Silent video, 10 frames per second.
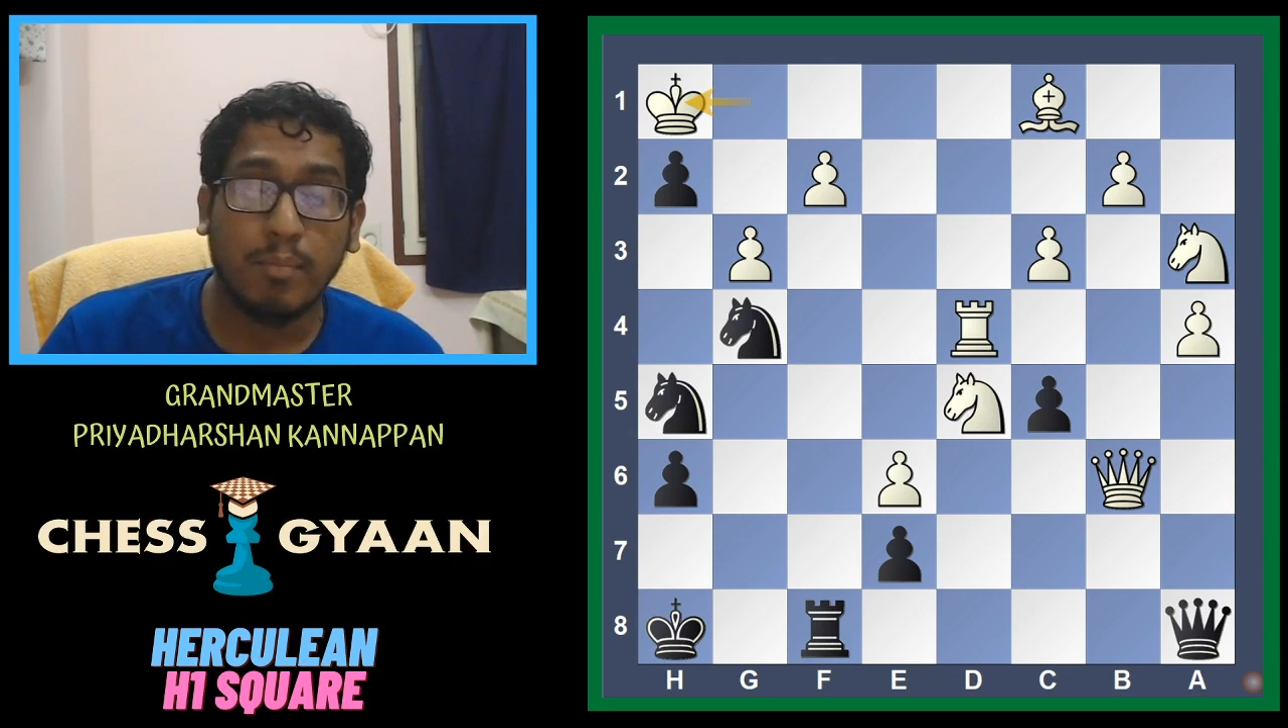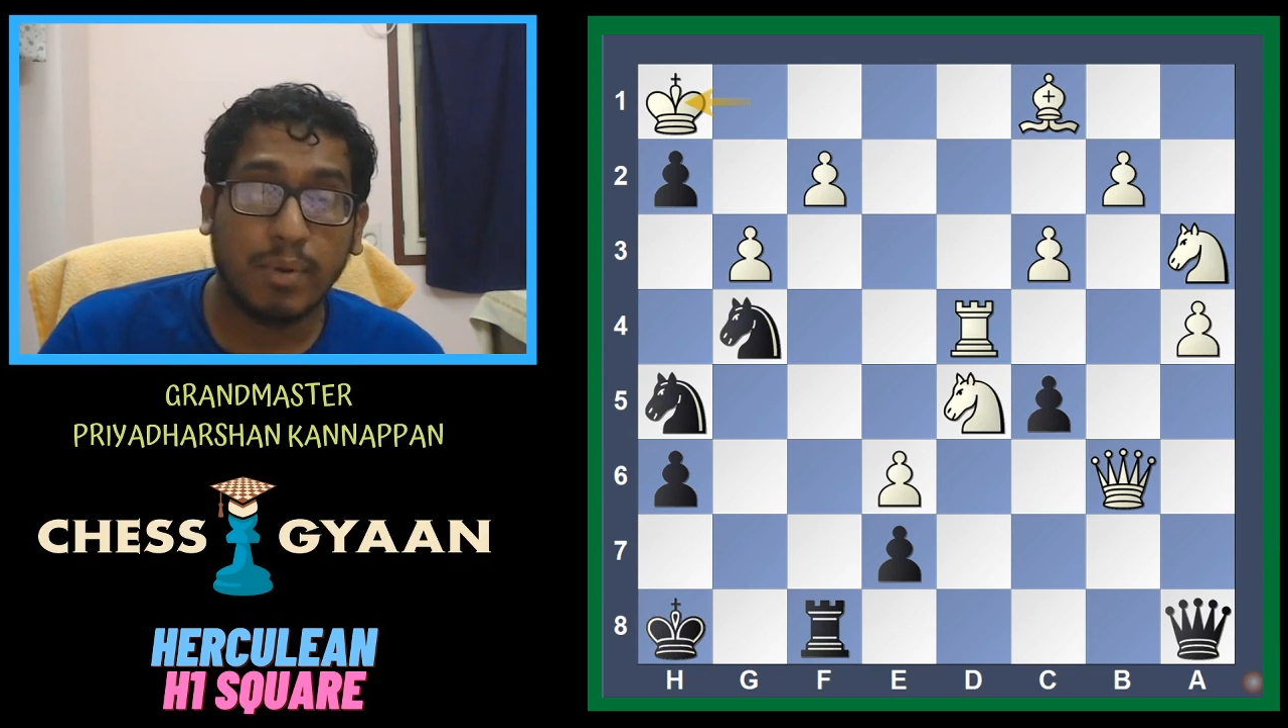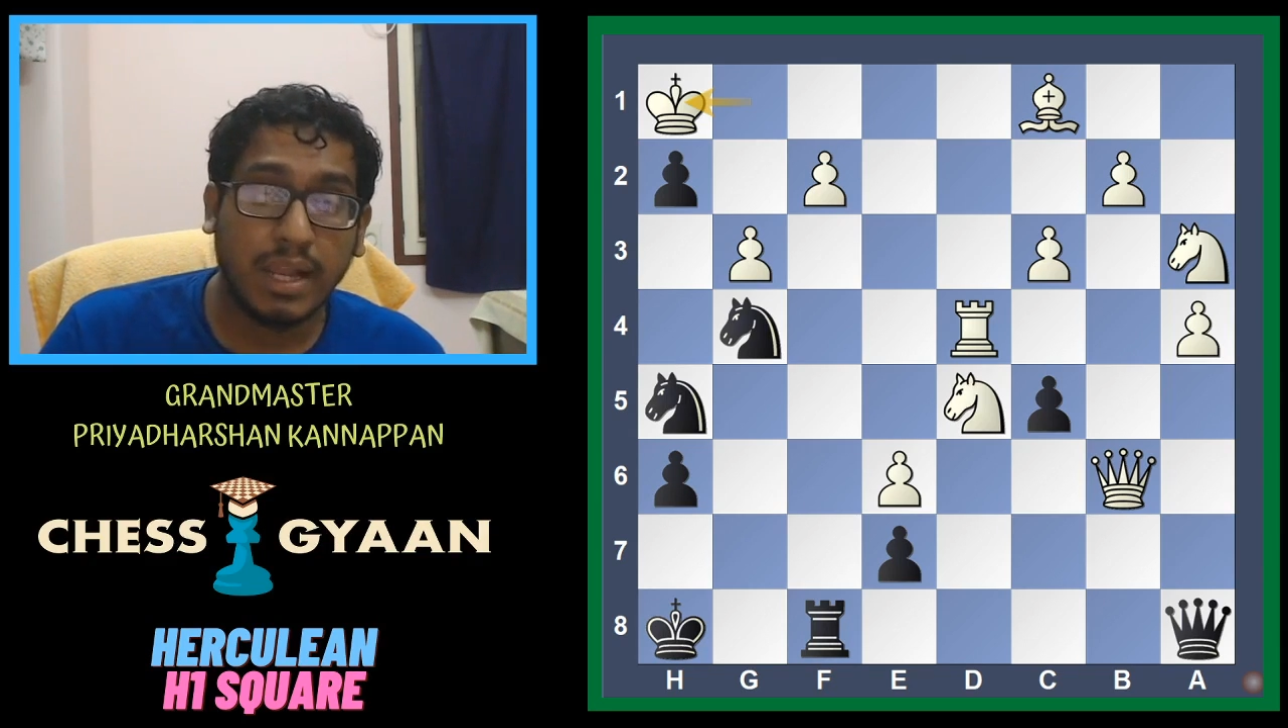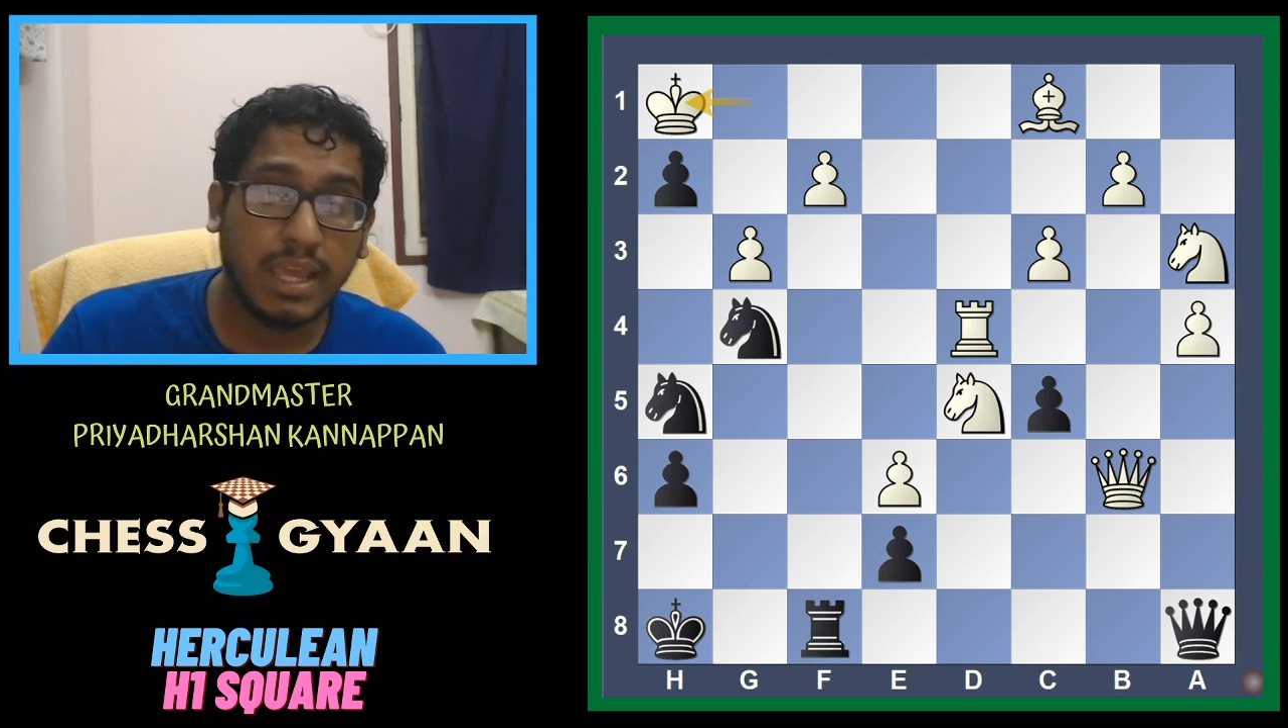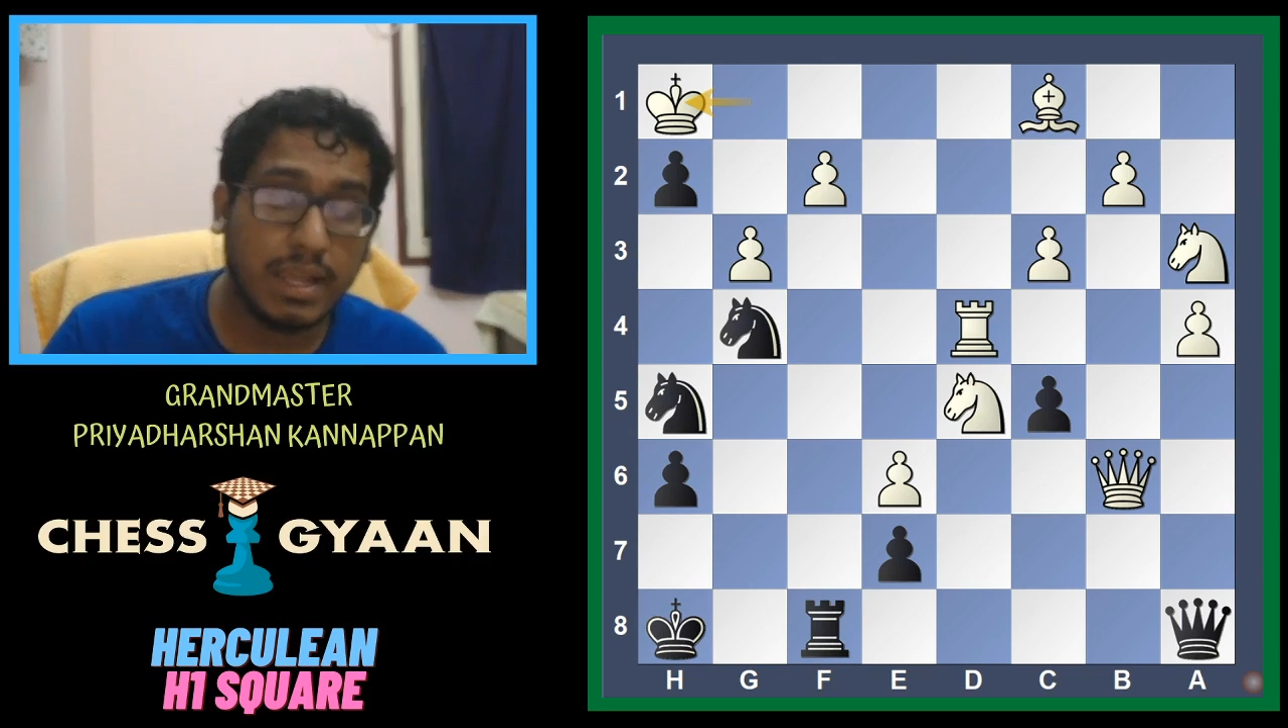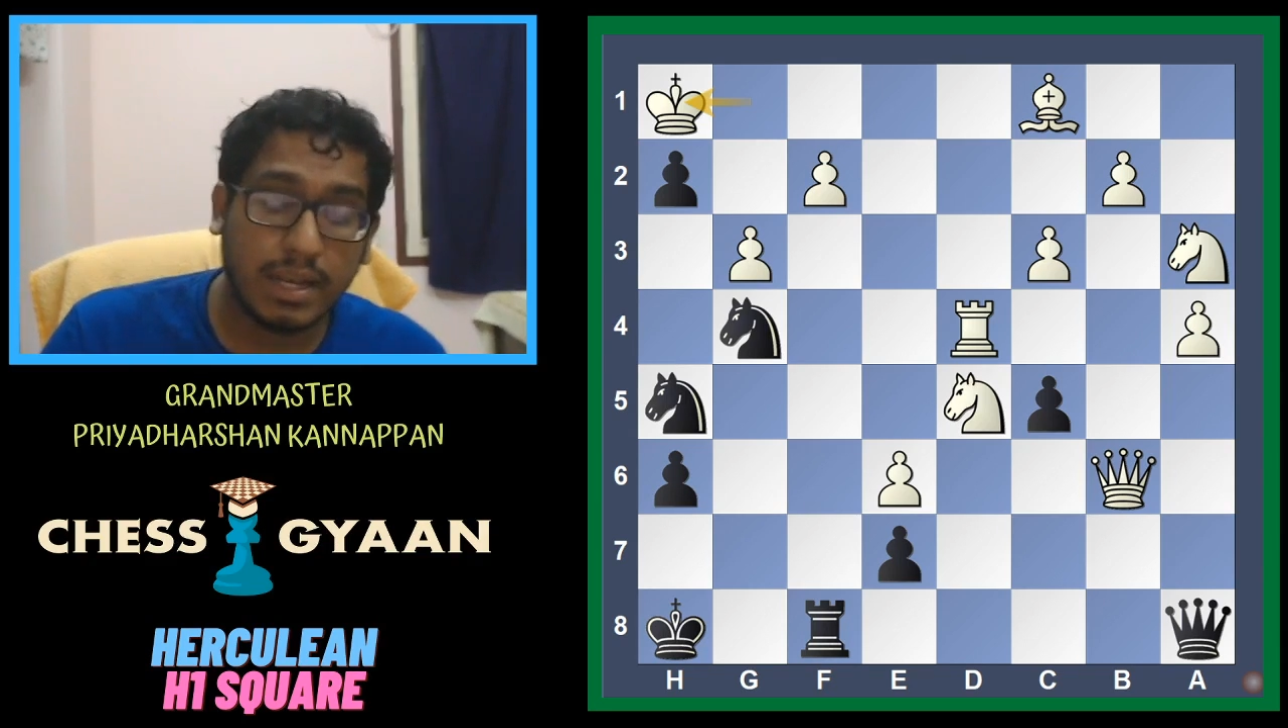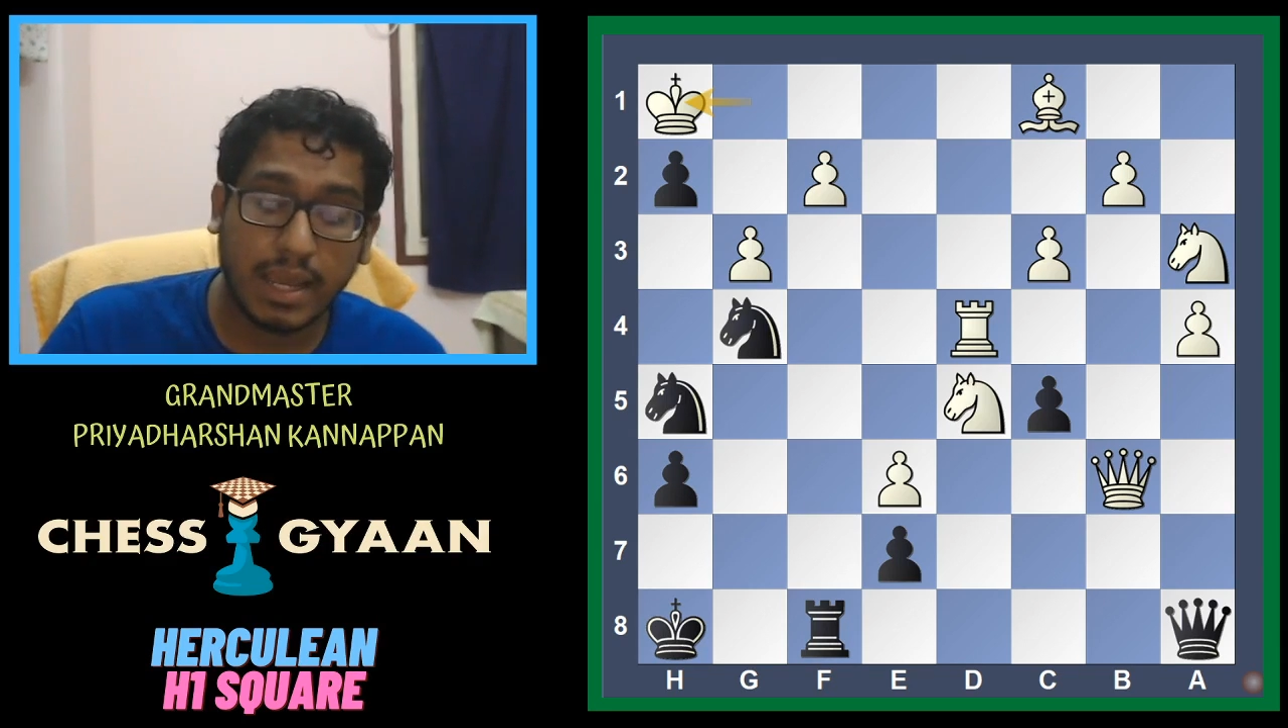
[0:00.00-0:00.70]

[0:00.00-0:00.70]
playing